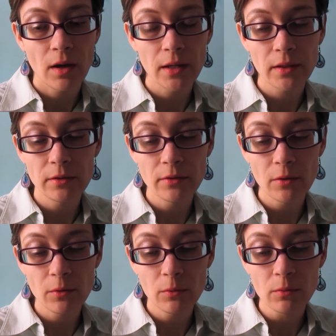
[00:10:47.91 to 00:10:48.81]
And I
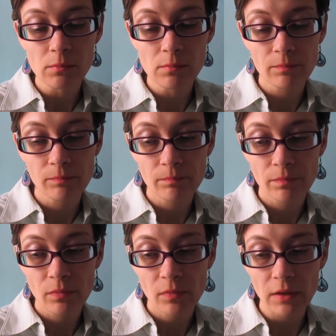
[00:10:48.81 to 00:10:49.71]
know
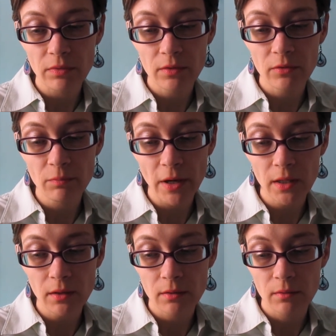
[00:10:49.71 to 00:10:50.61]
that this
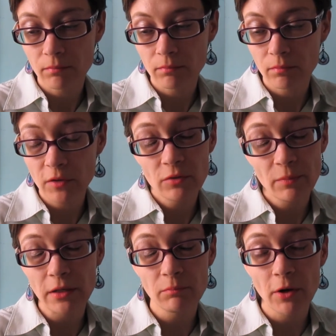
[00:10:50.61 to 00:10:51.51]
might this
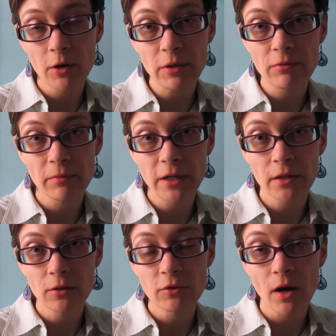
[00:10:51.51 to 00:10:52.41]
might bar me from
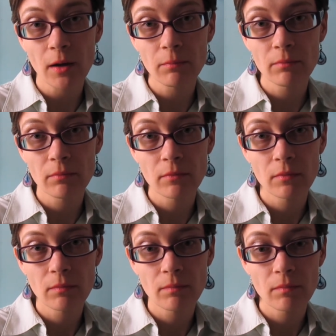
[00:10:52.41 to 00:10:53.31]
getting a job.
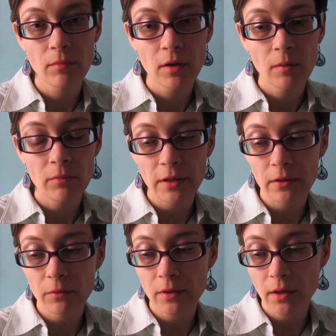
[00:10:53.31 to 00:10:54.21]
But I
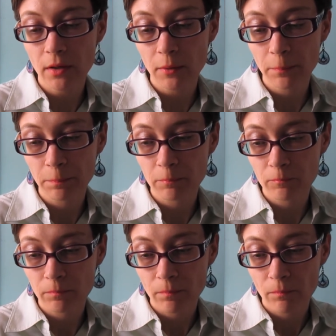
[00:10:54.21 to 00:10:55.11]
don't care.
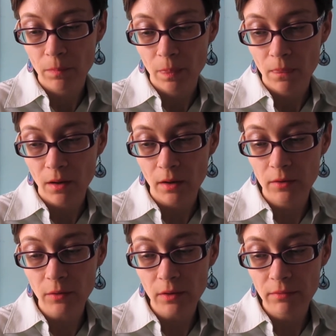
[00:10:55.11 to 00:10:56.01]
I
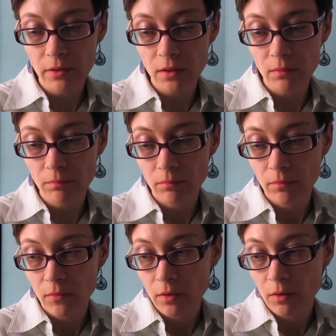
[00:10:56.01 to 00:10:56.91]
don't have any
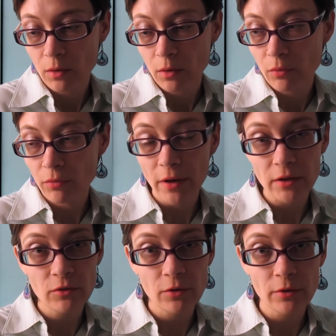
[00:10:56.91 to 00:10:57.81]

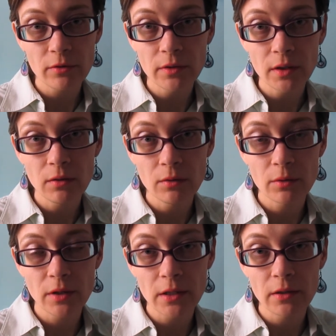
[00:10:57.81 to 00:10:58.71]
friends currently who
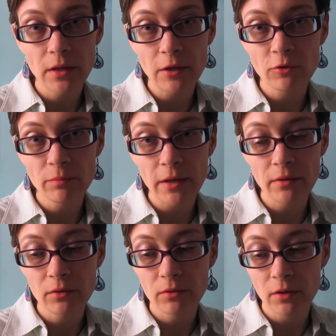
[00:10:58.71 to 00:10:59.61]
could get endangered by
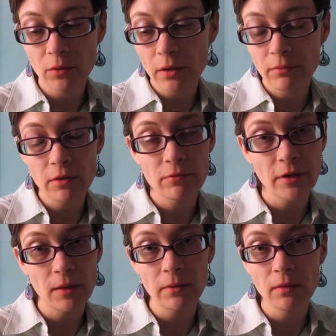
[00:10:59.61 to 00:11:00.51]
this. I don't have any
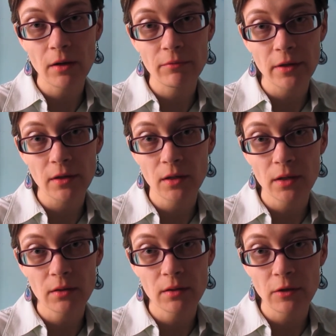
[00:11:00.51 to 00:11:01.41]
family left that can get
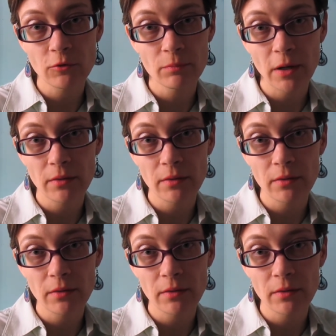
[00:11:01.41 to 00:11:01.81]
endangered by